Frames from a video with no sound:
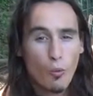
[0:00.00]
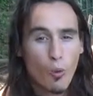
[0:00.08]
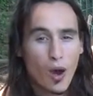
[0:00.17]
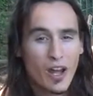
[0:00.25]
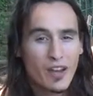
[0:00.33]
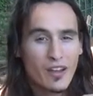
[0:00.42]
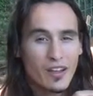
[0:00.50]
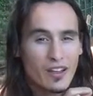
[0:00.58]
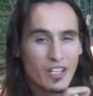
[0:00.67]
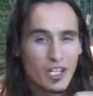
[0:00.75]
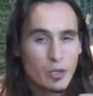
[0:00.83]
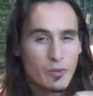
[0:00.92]
one
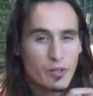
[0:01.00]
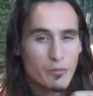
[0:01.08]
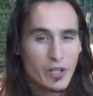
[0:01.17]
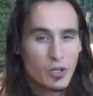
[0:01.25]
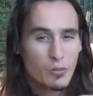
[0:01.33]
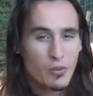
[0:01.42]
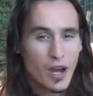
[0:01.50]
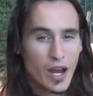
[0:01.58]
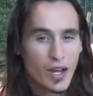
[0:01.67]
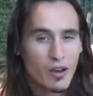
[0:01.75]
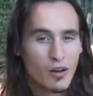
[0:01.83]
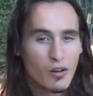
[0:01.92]
cubic meter
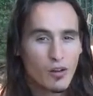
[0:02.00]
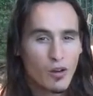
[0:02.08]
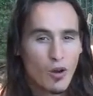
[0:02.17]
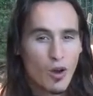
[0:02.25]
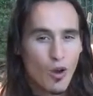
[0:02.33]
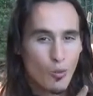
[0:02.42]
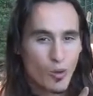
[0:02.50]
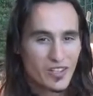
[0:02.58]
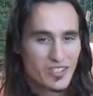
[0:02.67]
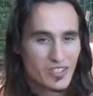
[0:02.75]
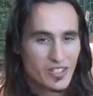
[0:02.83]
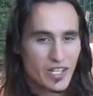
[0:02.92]
pile
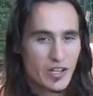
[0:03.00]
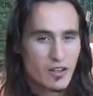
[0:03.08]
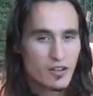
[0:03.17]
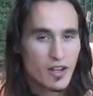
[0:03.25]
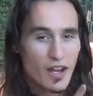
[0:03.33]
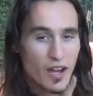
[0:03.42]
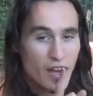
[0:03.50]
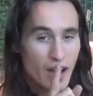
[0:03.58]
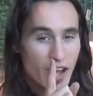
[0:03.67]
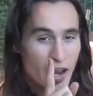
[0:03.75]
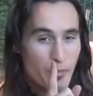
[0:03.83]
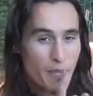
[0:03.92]
once a year
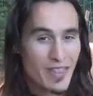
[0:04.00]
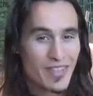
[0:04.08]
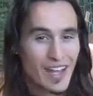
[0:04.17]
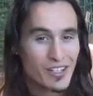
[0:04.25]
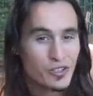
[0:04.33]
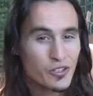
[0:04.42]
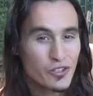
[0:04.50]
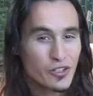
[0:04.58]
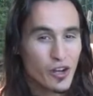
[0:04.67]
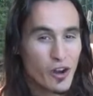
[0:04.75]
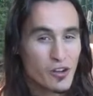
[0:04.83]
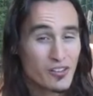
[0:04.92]
and amend that to your
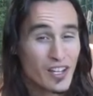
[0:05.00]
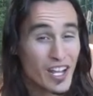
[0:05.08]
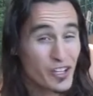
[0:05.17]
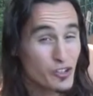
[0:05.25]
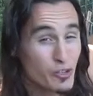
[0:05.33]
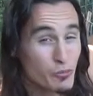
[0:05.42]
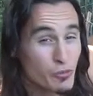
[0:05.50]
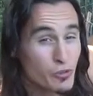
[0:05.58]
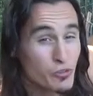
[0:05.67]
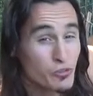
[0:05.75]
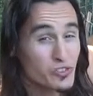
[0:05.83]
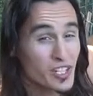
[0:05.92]
garden and you can
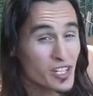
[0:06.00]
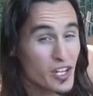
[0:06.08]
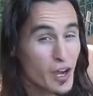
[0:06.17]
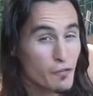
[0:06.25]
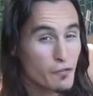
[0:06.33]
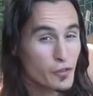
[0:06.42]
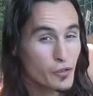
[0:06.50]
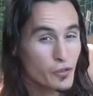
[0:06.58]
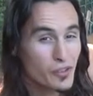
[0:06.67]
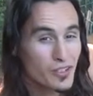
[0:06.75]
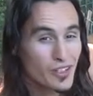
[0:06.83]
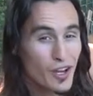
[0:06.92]
produce enough
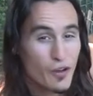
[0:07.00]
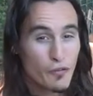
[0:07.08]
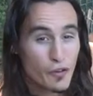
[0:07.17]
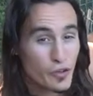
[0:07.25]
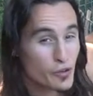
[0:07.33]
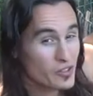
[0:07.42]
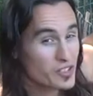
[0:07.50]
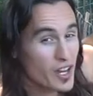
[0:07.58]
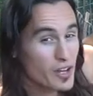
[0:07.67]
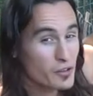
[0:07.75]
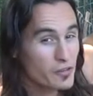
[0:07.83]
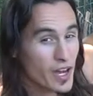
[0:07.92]
food for your
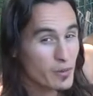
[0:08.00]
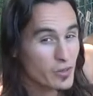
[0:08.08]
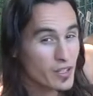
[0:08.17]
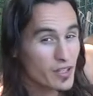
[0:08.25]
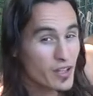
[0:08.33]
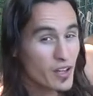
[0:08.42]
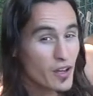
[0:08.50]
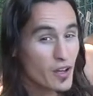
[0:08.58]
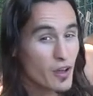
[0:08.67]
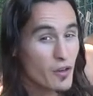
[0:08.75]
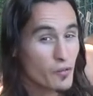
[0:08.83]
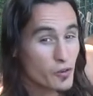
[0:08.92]
entire family
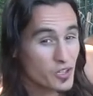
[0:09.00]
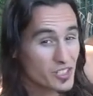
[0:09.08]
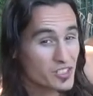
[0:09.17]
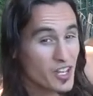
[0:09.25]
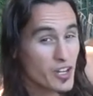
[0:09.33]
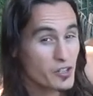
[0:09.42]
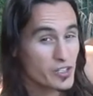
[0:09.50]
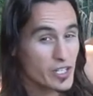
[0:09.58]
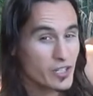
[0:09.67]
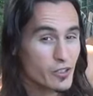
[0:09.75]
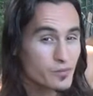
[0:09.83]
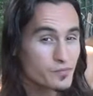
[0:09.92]
for an entire
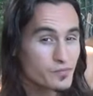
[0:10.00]
year.